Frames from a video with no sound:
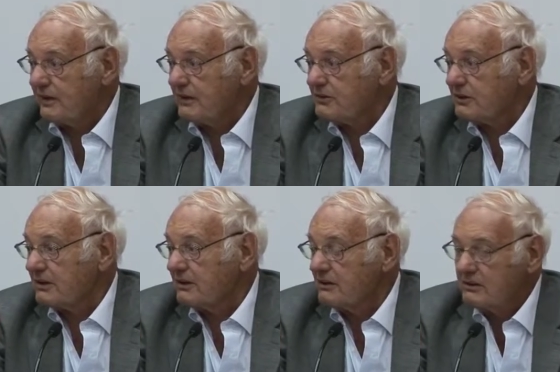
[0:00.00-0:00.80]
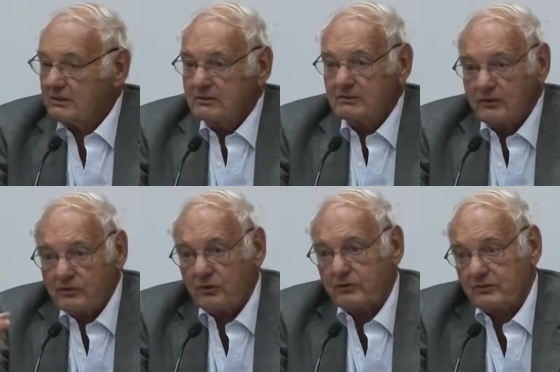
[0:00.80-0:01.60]
energy uh,
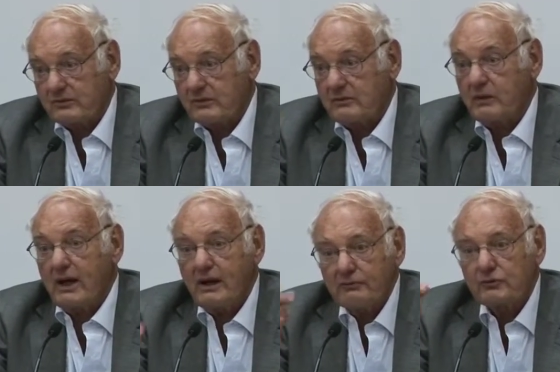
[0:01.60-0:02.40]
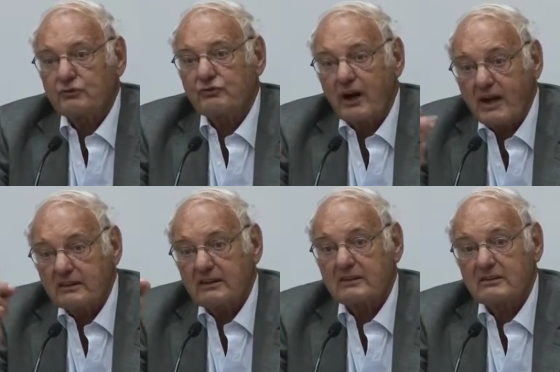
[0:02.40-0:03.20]
resources, that we have to
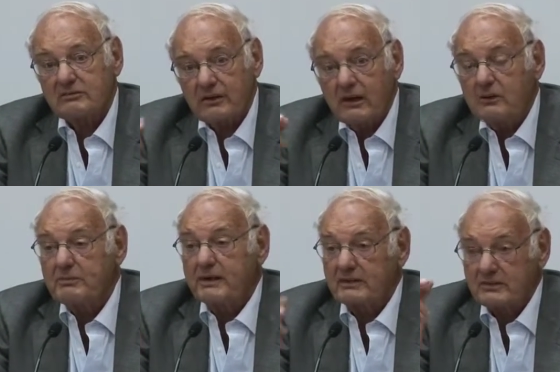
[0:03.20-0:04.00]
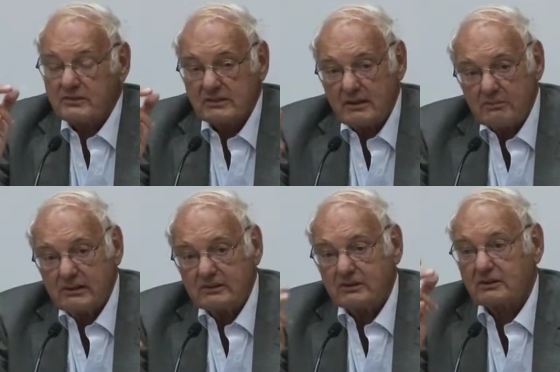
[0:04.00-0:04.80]
find and develop and
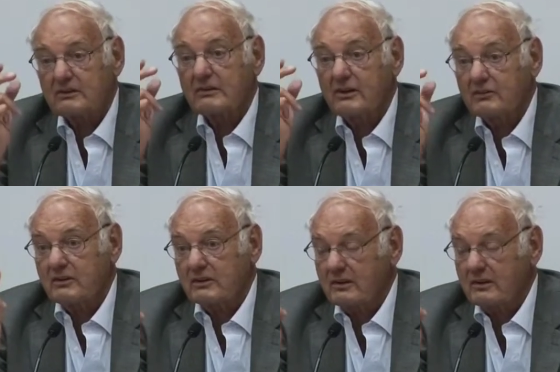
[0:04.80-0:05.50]
establish is